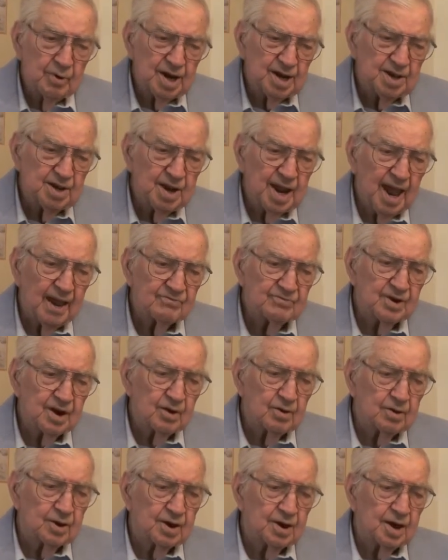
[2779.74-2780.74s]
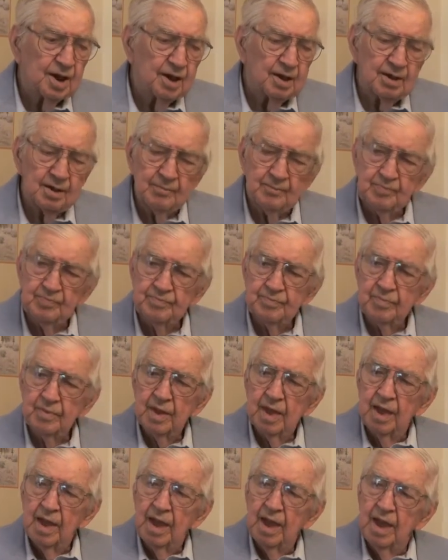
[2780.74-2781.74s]
we have to look at it.
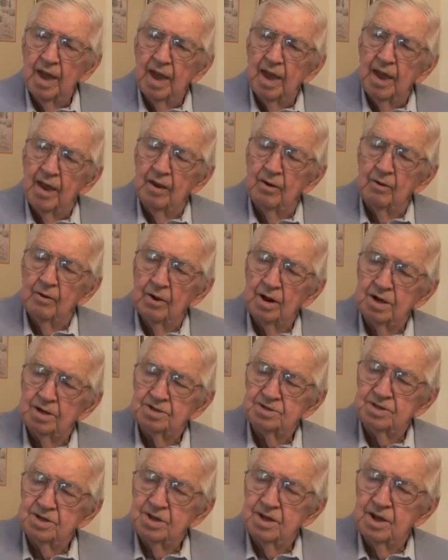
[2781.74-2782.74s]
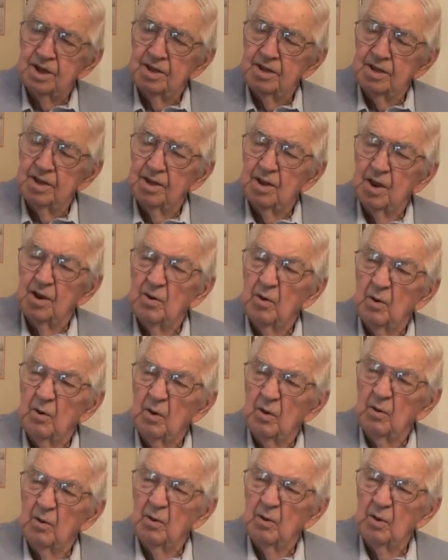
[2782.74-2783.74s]
Here is,
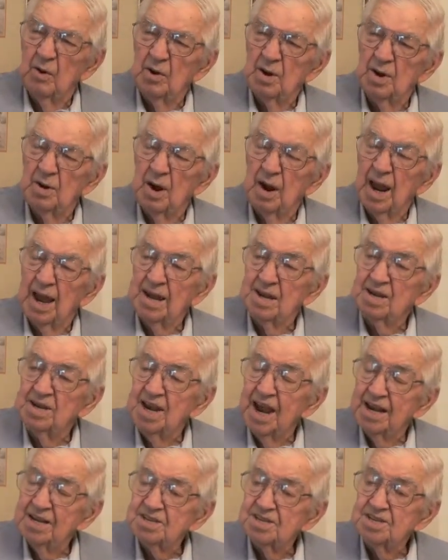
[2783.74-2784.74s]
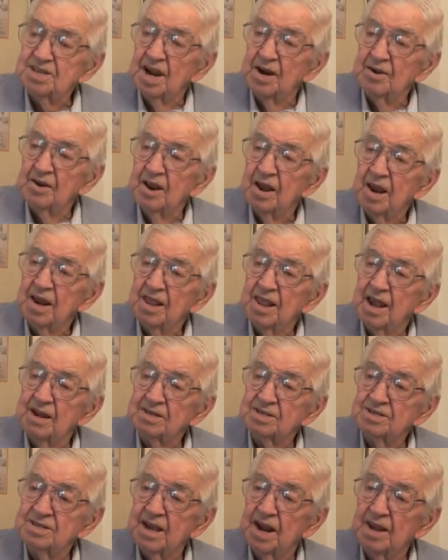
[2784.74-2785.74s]
they're like Destin,
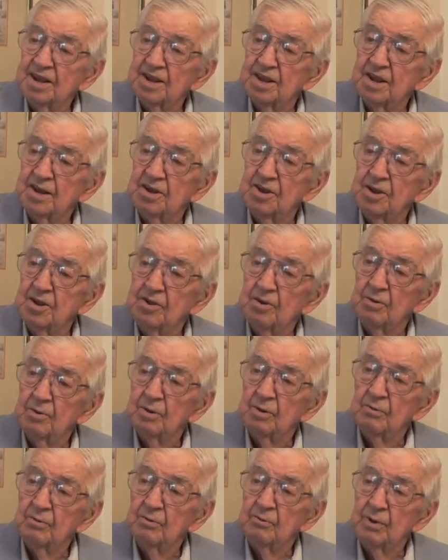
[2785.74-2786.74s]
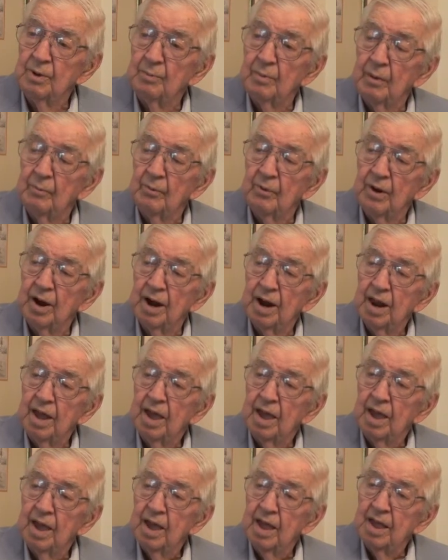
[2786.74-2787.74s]
that city. Do you remember
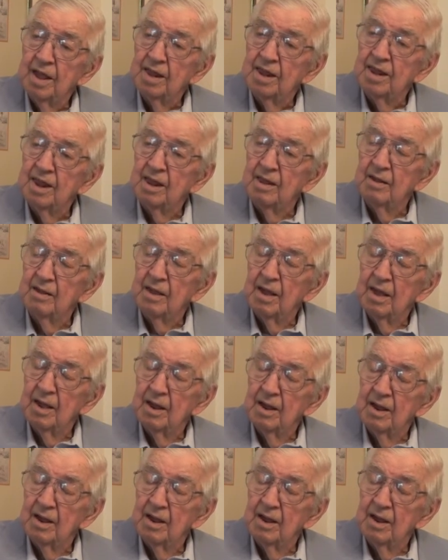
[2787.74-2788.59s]
it?